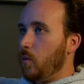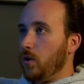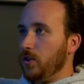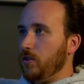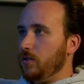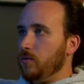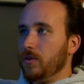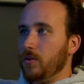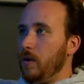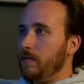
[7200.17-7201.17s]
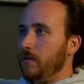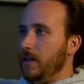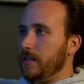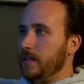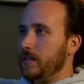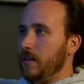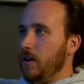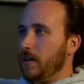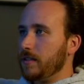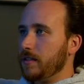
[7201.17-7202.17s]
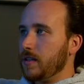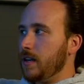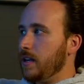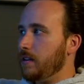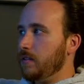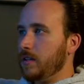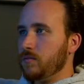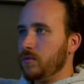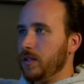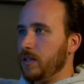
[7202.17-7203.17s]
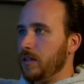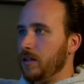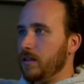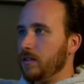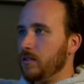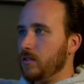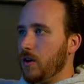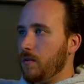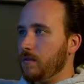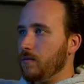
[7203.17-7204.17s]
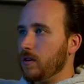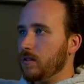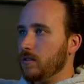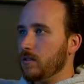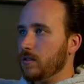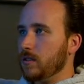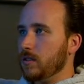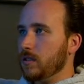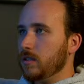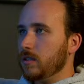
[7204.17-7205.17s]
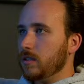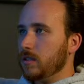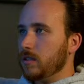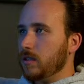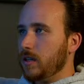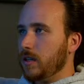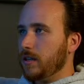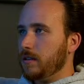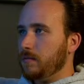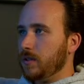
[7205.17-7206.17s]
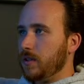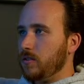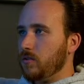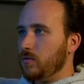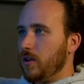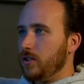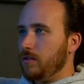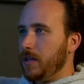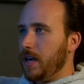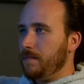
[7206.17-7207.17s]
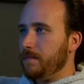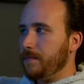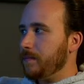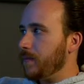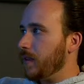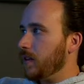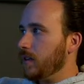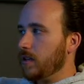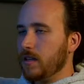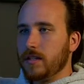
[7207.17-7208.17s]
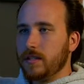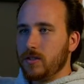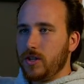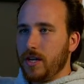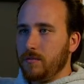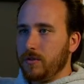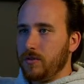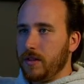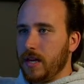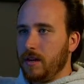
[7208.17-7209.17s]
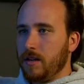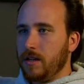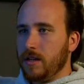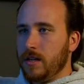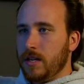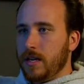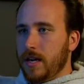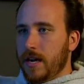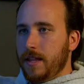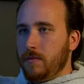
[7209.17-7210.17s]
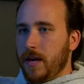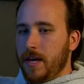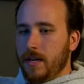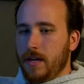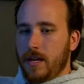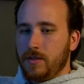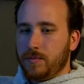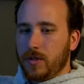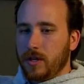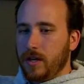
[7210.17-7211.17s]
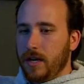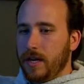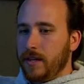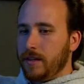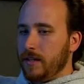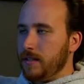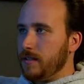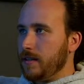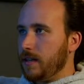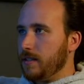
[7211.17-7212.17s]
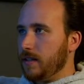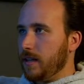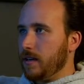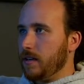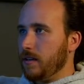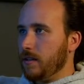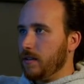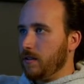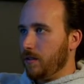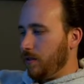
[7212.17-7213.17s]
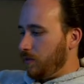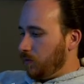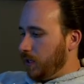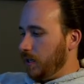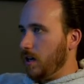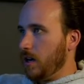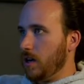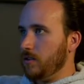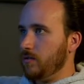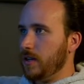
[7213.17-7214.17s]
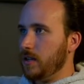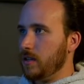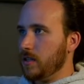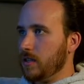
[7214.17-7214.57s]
or you or whoever it is that's the artist is really going for. We're going to do RGBA. That's the channel we're doing that on. And then we'll add in an edge blur and then set that to like 300. I